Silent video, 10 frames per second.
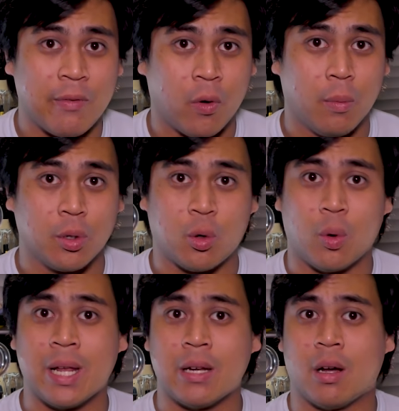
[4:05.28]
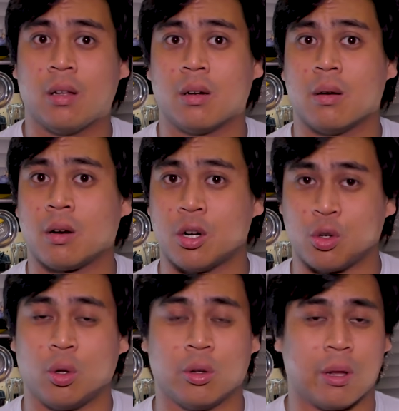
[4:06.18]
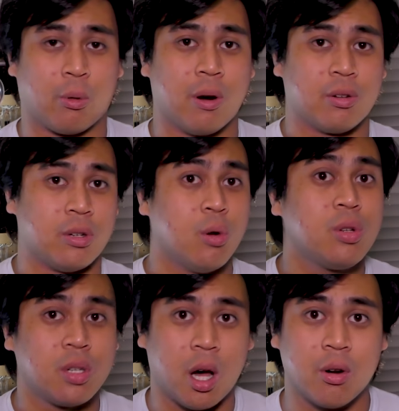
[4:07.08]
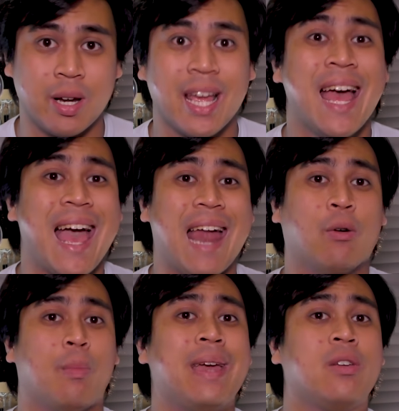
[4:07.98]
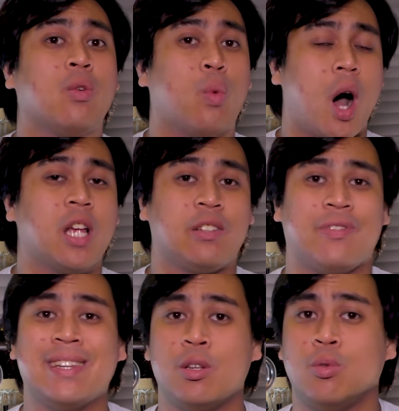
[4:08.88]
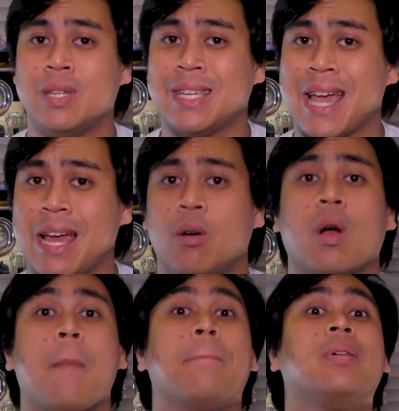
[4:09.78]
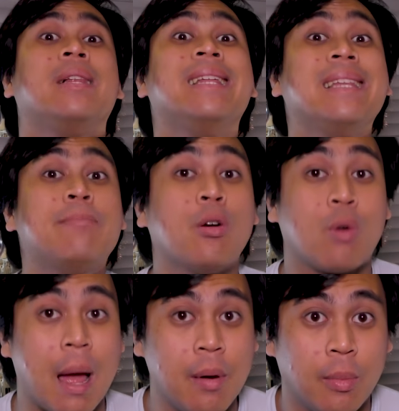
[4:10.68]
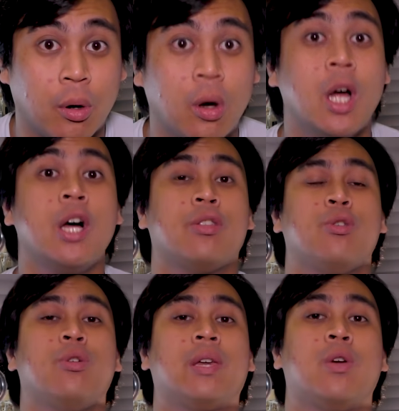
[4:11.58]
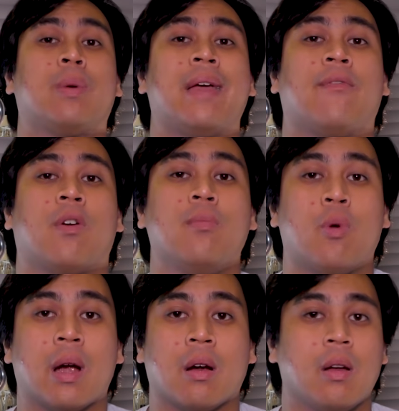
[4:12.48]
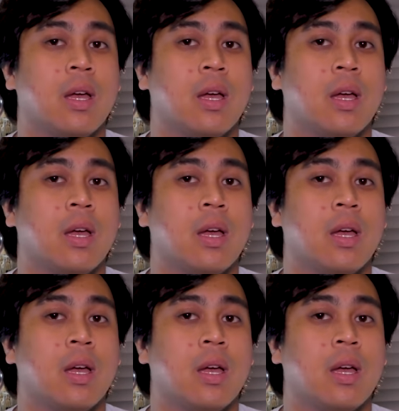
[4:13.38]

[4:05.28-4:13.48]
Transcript: affordable twenty-eight dollar controller that requires no soldering and will make your W A S D V two T K L completely programmable through the Q M K firmware.